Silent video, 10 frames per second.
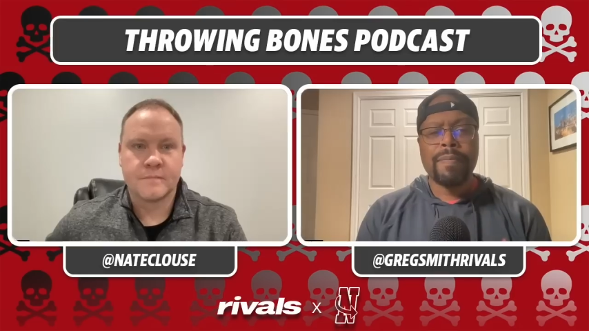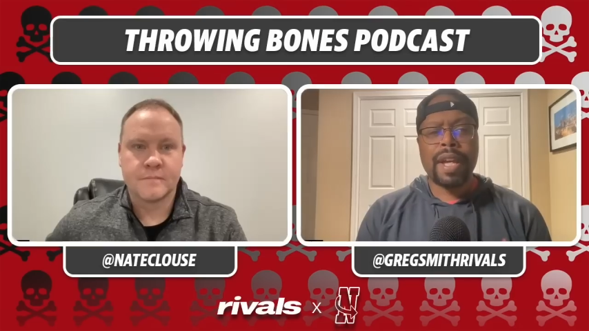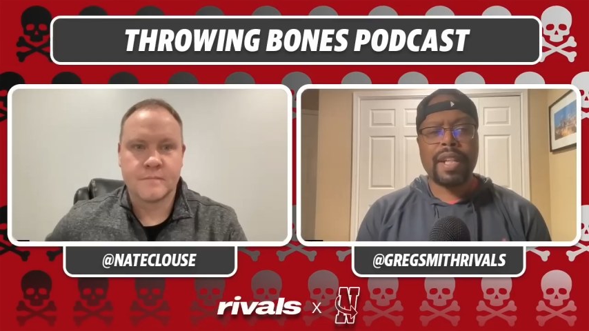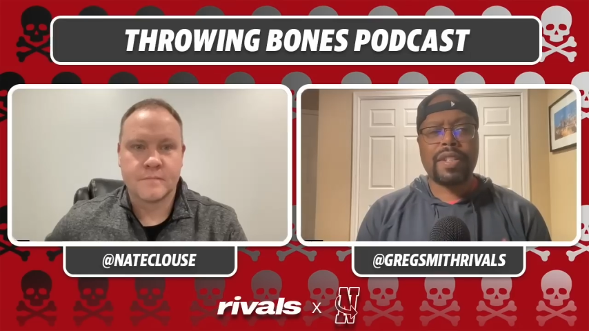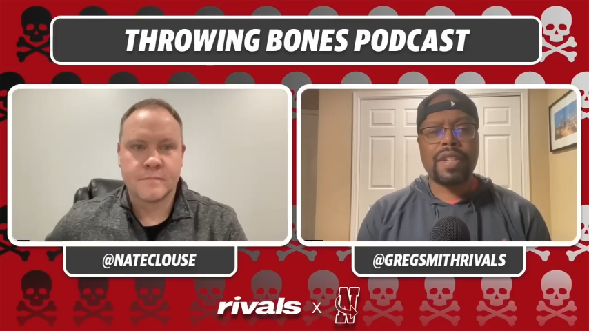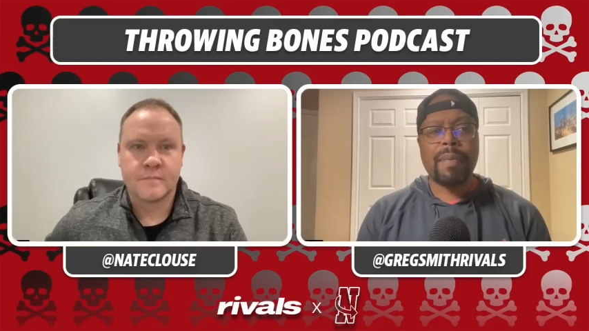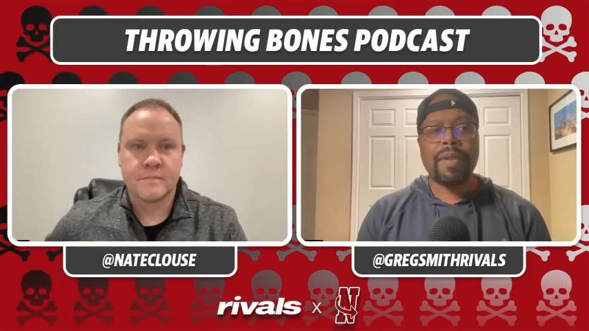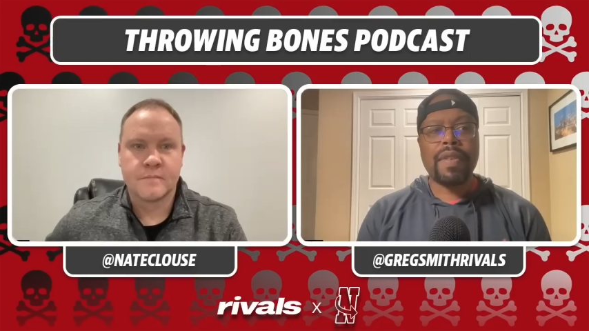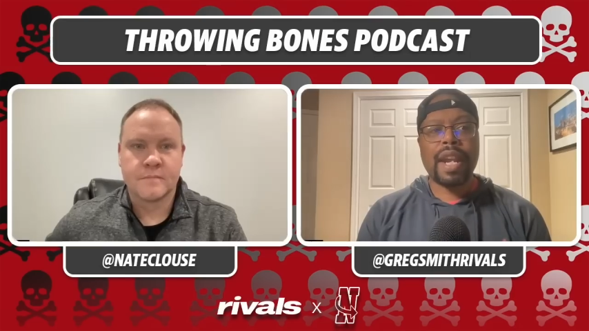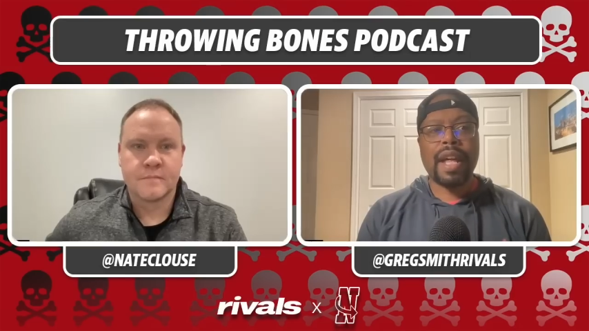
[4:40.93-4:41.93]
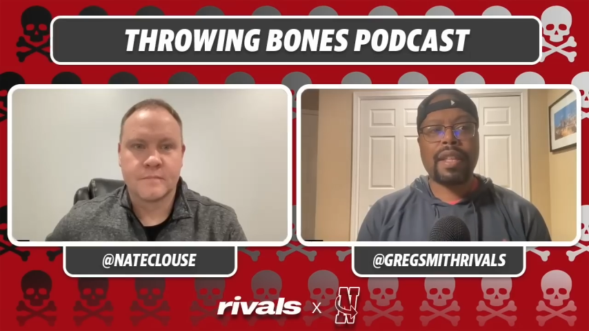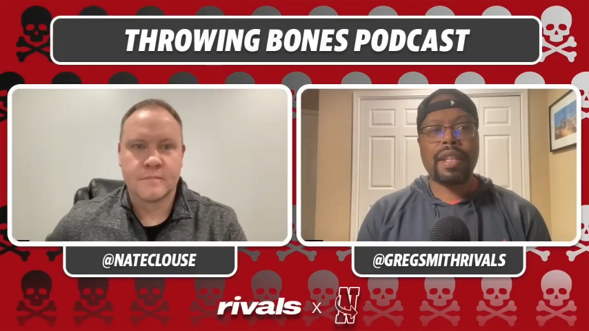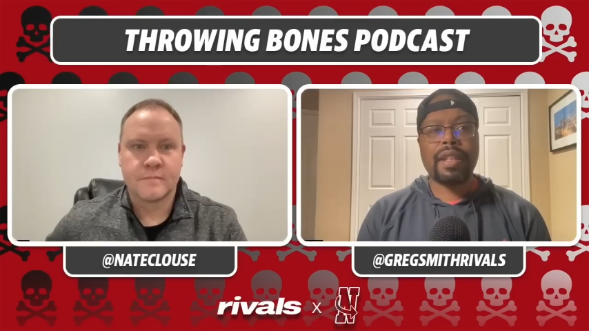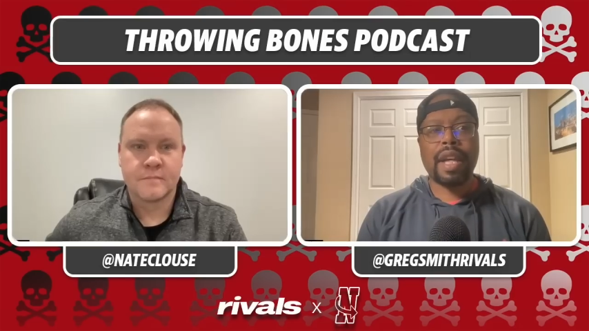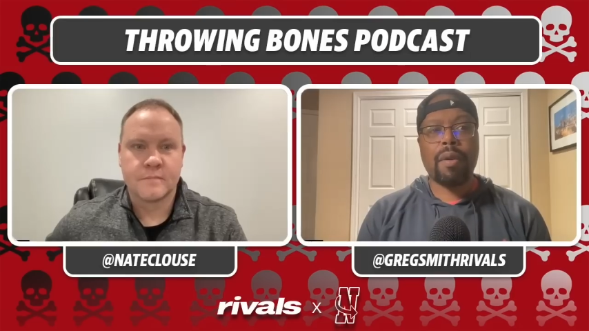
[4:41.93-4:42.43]
Speaker 1: and it's something that i
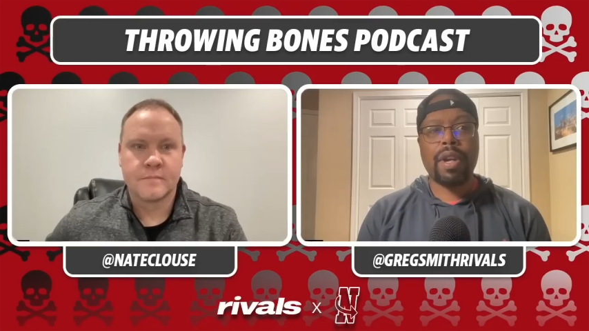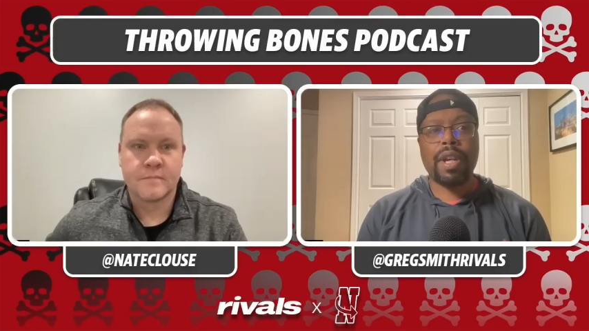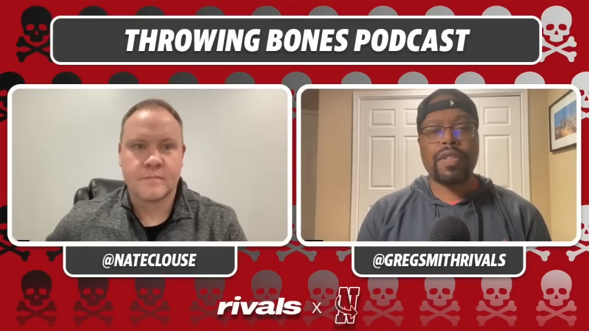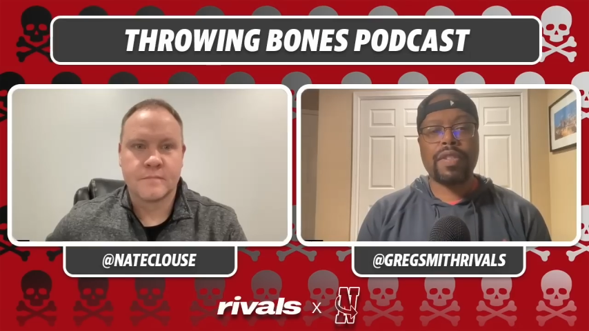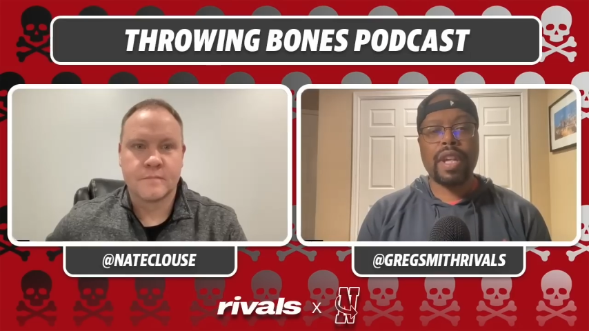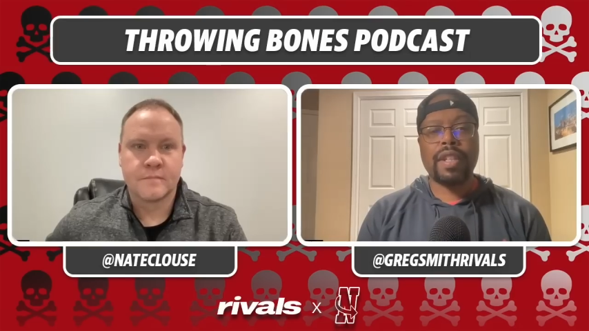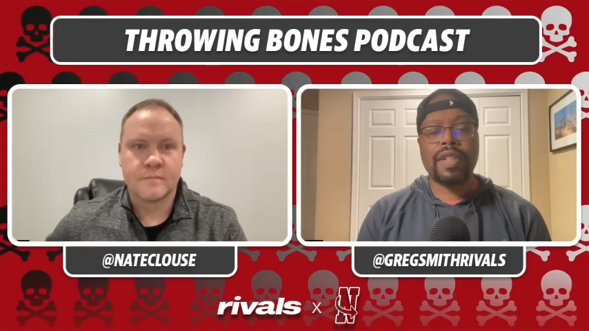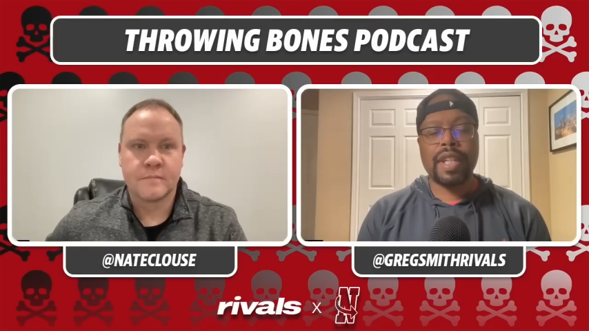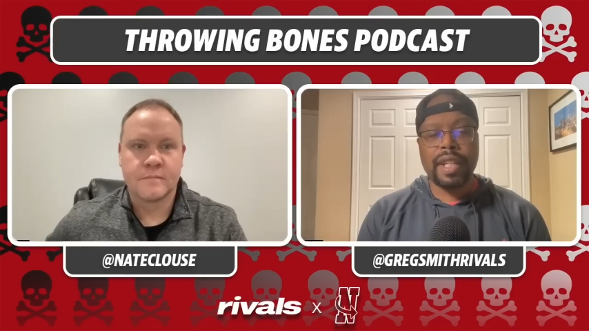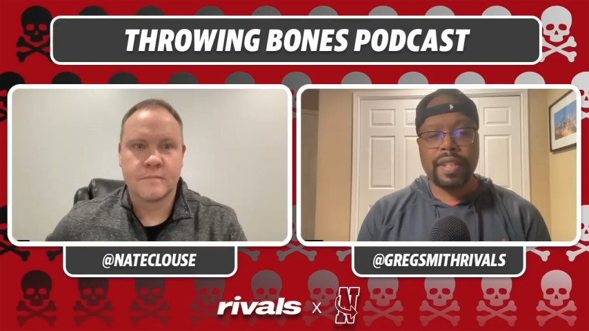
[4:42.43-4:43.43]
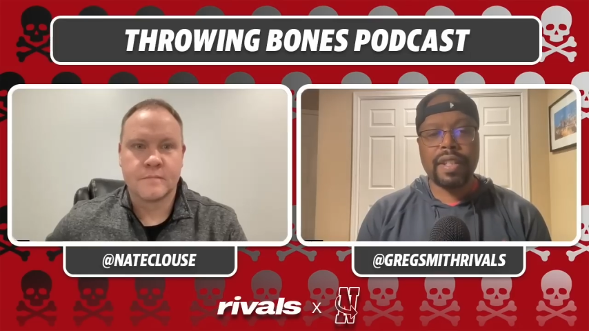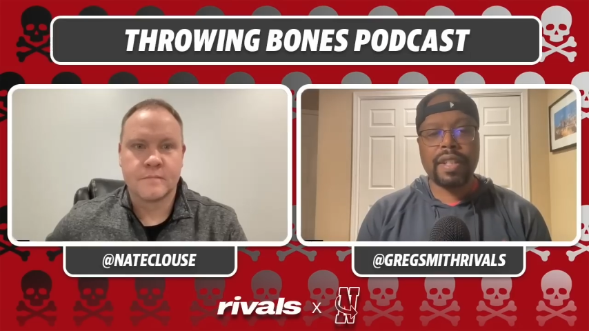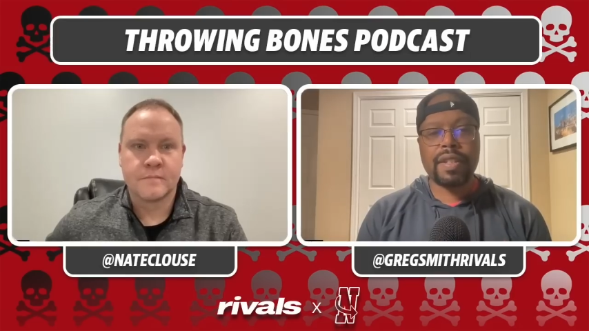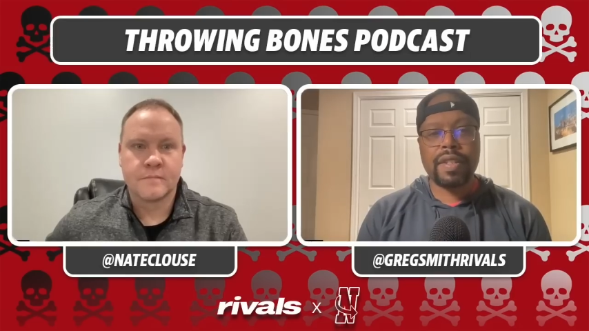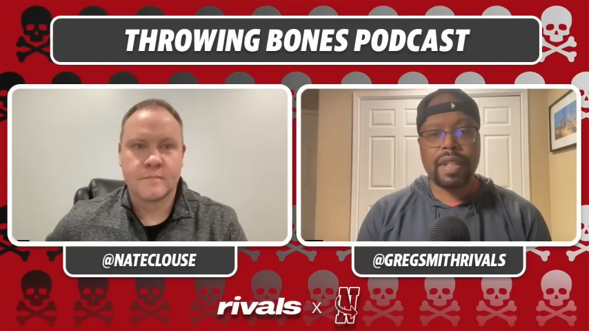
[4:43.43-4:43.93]
think that is it's easy
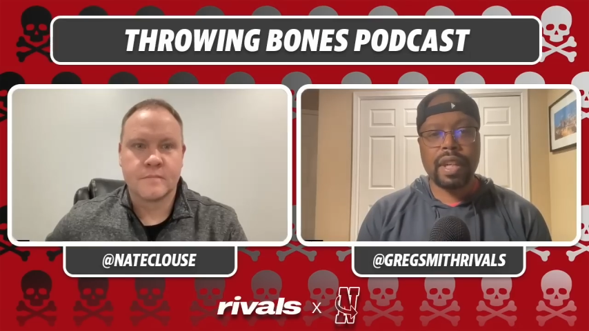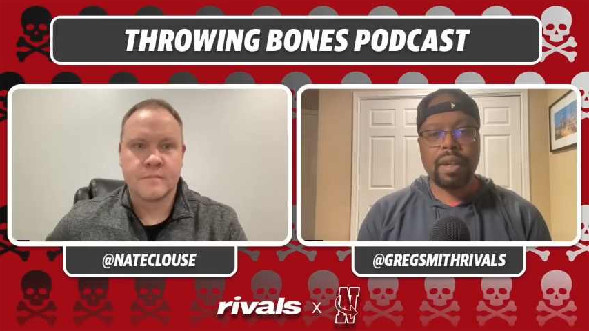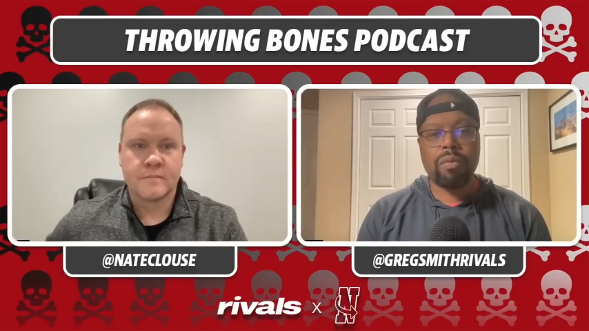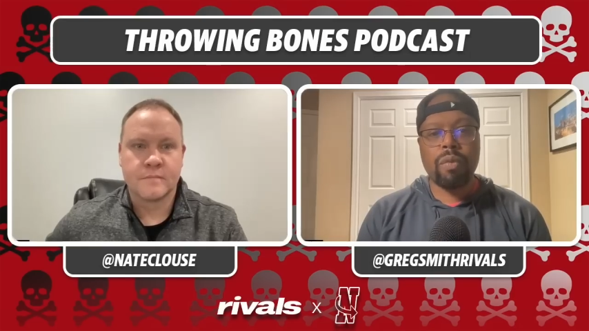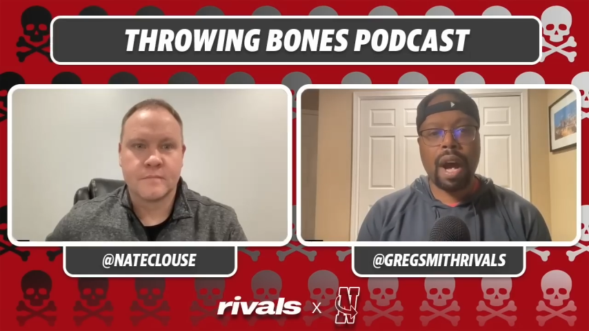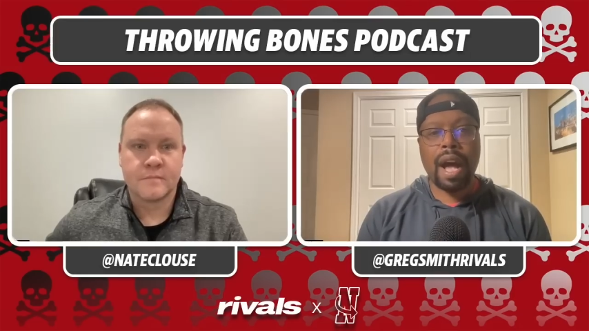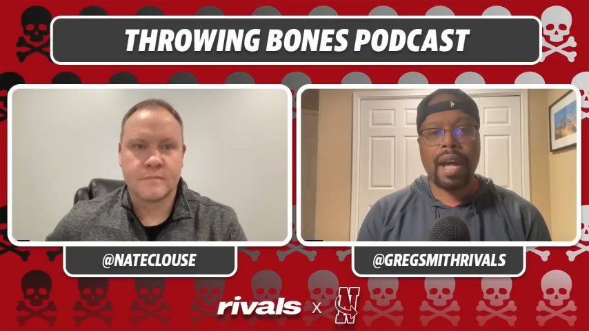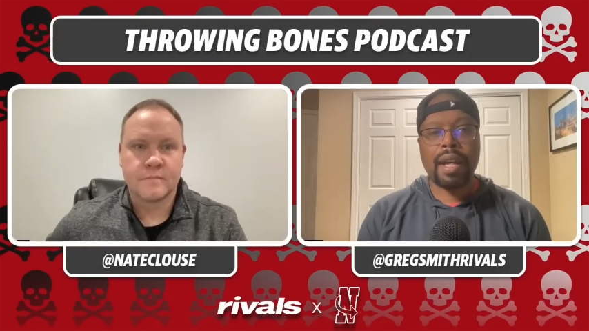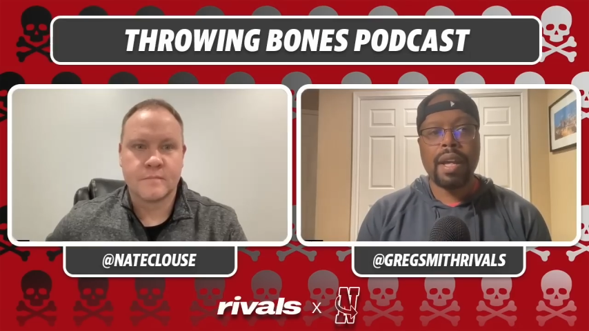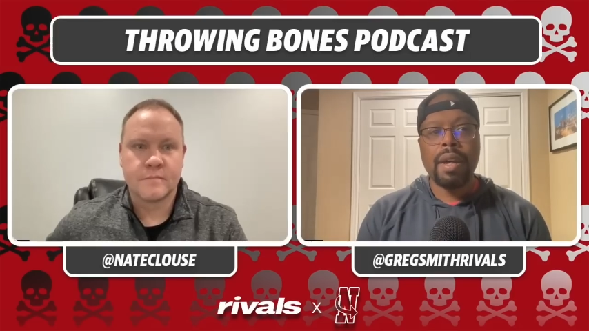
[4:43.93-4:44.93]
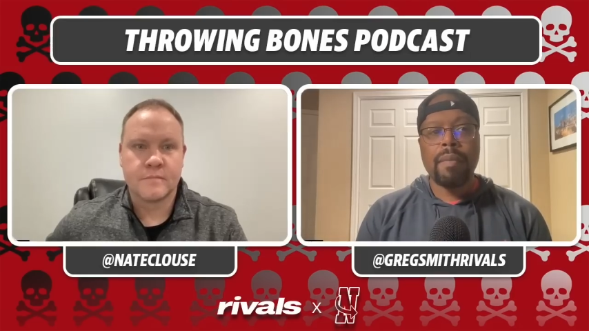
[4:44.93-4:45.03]
to see why